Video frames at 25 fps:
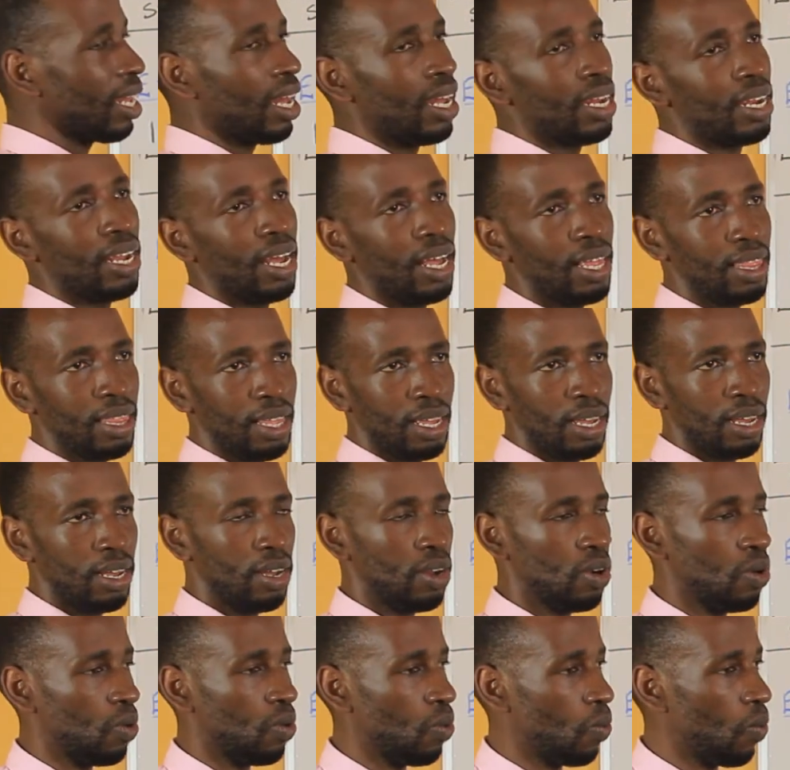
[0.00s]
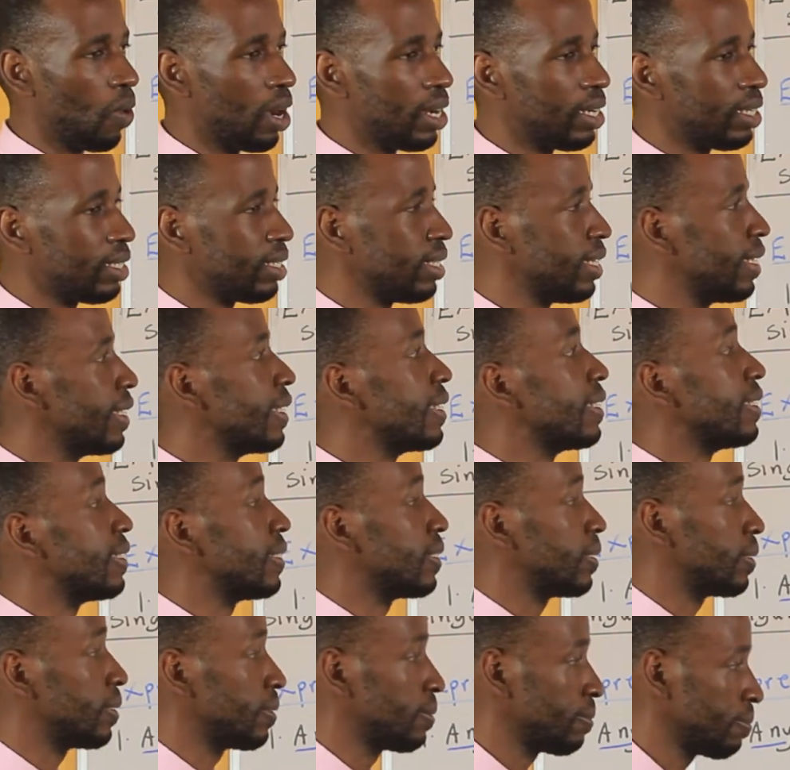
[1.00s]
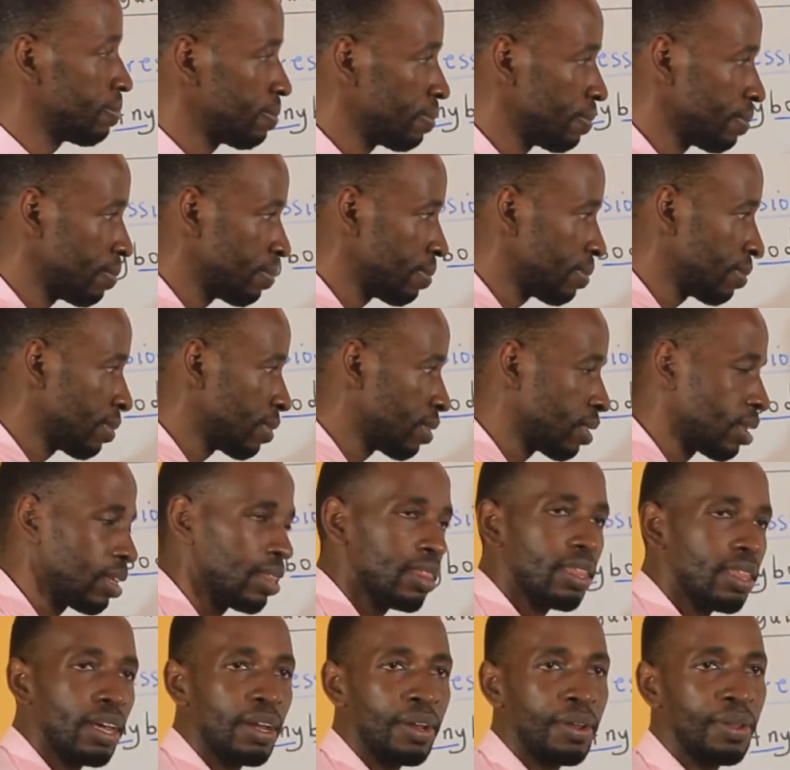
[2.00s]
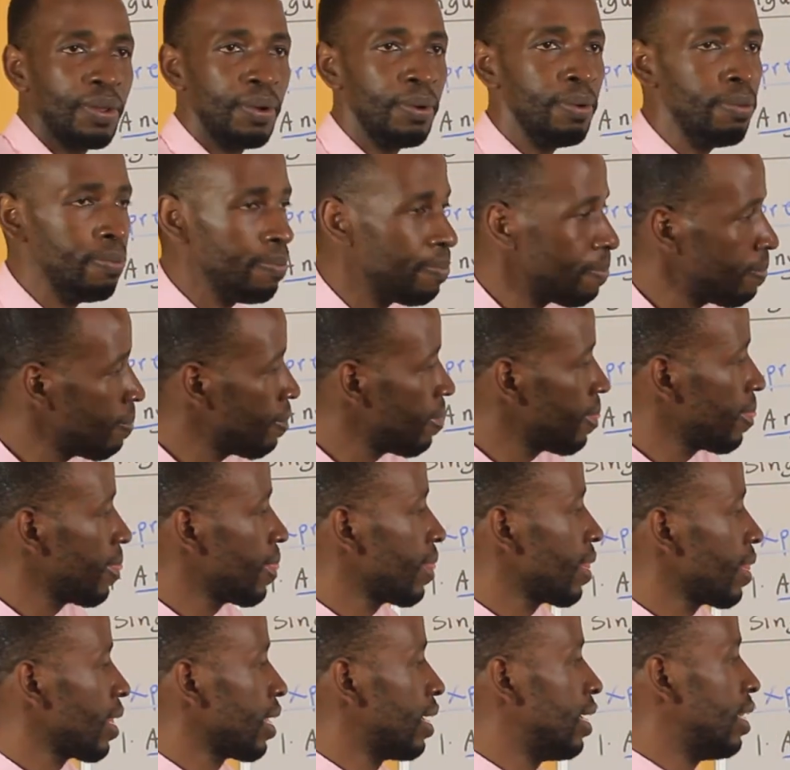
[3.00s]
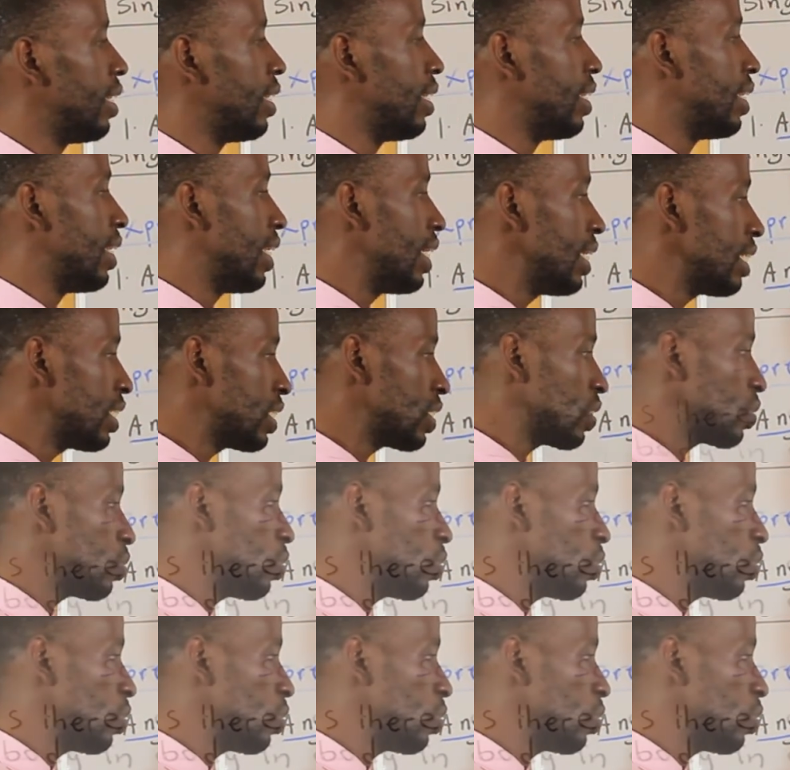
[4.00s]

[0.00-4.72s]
and other words in English. Thank you. Let's